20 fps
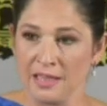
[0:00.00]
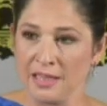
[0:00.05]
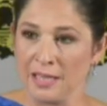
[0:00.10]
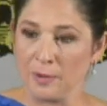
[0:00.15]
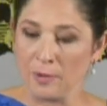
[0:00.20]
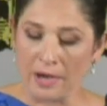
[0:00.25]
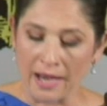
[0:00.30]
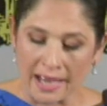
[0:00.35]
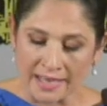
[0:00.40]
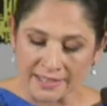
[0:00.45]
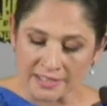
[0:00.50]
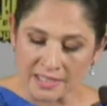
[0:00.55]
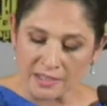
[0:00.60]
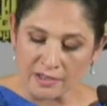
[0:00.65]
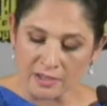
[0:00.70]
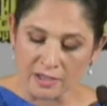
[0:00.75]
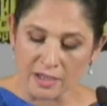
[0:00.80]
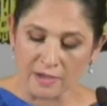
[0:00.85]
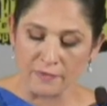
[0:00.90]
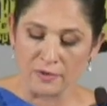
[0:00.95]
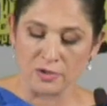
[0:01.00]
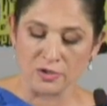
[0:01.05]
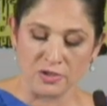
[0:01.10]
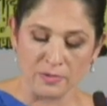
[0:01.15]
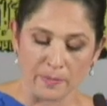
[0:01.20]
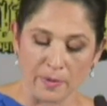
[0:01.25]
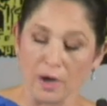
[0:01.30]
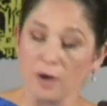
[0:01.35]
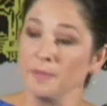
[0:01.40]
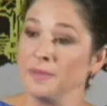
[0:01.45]
They were asking the governor's
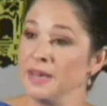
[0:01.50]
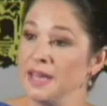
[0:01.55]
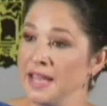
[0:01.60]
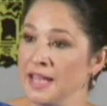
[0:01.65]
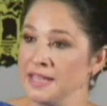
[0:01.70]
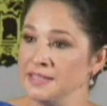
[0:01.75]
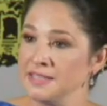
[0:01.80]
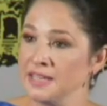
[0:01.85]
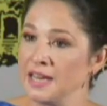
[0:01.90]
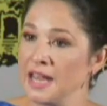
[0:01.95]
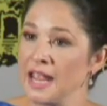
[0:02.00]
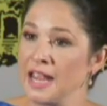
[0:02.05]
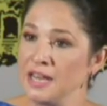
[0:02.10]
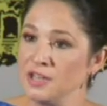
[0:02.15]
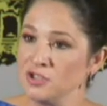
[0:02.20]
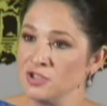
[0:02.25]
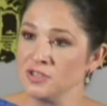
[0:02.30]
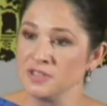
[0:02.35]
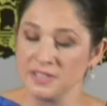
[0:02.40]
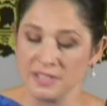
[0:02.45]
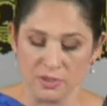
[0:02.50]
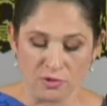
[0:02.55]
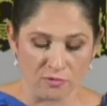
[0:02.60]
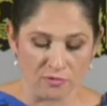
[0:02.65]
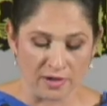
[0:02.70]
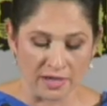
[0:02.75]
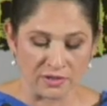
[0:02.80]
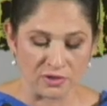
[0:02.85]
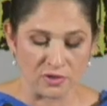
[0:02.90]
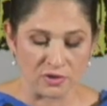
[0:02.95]
department heads and agency
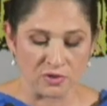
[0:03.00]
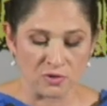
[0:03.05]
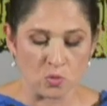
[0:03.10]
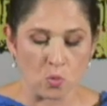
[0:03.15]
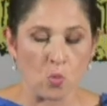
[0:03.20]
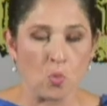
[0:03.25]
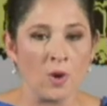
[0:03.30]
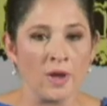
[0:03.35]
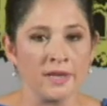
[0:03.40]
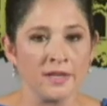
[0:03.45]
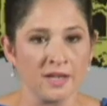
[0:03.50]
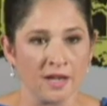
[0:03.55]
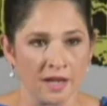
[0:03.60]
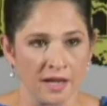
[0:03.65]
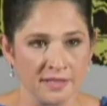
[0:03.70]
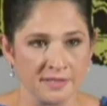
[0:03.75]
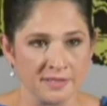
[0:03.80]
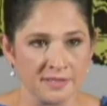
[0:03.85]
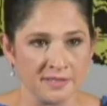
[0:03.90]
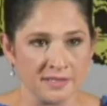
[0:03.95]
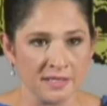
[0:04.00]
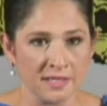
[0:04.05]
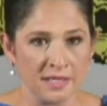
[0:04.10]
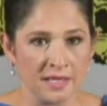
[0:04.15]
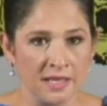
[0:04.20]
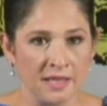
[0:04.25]
directors what cuts